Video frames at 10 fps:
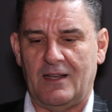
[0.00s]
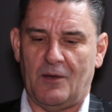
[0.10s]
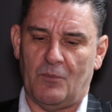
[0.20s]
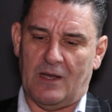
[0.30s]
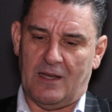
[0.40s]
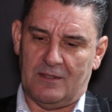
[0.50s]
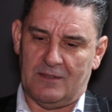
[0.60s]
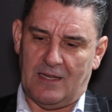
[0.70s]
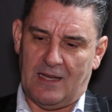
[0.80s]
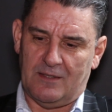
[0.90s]

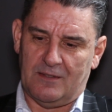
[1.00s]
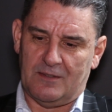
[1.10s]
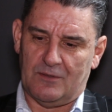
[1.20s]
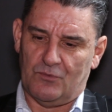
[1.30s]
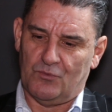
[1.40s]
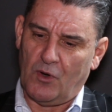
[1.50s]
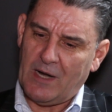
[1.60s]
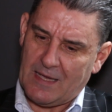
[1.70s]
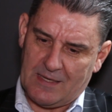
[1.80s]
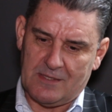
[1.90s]
and
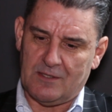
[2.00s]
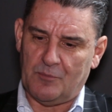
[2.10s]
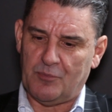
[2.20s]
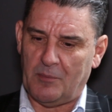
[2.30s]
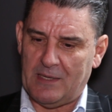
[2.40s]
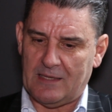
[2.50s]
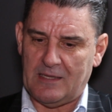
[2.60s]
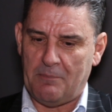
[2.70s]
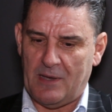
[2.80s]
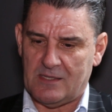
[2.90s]
Ron Atkinson had probably
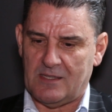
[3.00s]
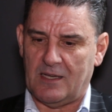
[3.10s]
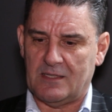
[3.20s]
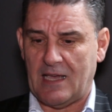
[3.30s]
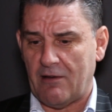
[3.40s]
had their best days.